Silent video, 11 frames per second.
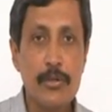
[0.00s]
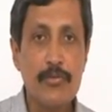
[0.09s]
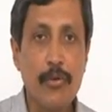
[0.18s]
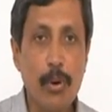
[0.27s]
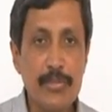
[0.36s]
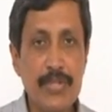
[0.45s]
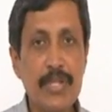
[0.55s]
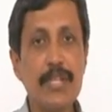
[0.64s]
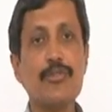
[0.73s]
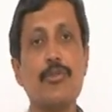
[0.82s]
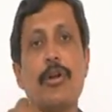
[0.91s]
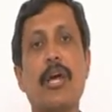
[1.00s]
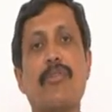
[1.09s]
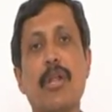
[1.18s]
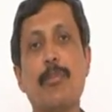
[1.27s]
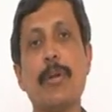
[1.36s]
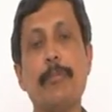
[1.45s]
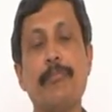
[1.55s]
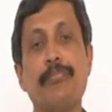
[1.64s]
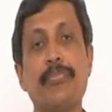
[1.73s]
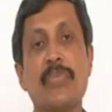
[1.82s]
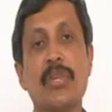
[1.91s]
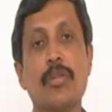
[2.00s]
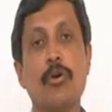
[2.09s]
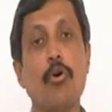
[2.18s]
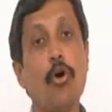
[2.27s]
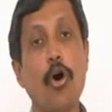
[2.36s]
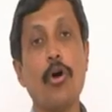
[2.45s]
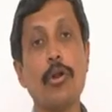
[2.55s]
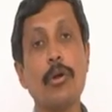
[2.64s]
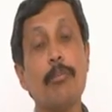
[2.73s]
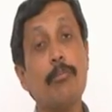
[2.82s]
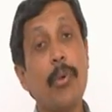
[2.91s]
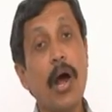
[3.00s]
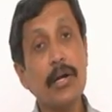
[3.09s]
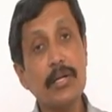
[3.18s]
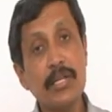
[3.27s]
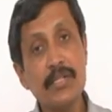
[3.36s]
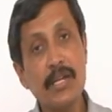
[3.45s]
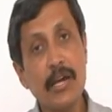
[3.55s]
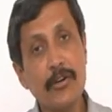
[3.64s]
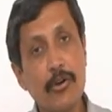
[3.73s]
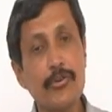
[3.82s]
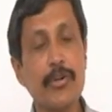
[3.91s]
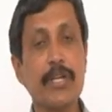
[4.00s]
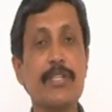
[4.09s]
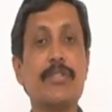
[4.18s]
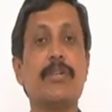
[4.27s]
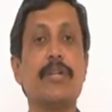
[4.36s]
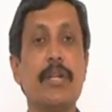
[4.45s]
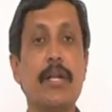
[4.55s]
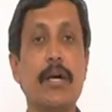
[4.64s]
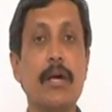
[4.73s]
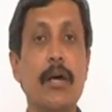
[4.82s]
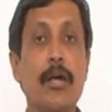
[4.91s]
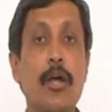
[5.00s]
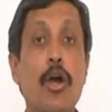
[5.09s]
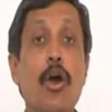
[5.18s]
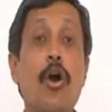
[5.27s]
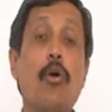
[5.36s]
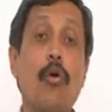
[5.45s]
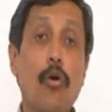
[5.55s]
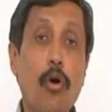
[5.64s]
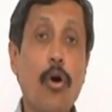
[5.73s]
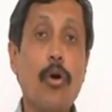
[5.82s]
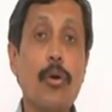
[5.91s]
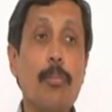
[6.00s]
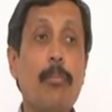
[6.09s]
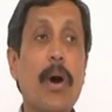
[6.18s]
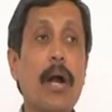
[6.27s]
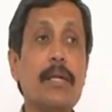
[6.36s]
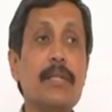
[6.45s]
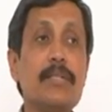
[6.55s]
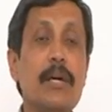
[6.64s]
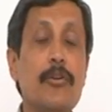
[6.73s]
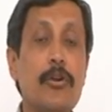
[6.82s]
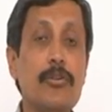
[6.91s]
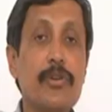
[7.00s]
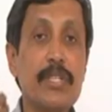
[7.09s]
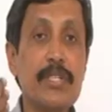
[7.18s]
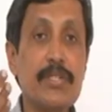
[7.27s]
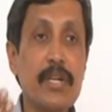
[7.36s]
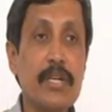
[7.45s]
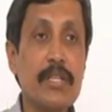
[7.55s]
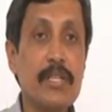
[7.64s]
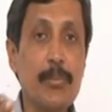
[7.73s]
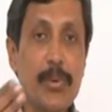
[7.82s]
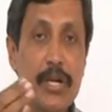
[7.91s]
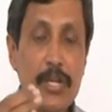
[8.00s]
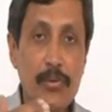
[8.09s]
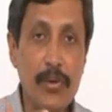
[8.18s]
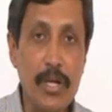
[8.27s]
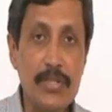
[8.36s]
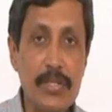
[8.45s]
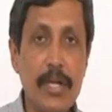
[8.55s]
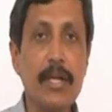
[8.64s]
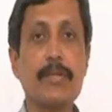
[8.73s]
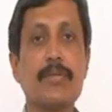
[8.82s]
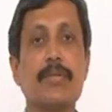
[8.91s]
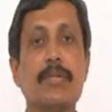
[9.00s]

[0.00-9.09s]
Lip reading: Form C is not available, or parties are not registered dealer, or parties are not registered in that particular states,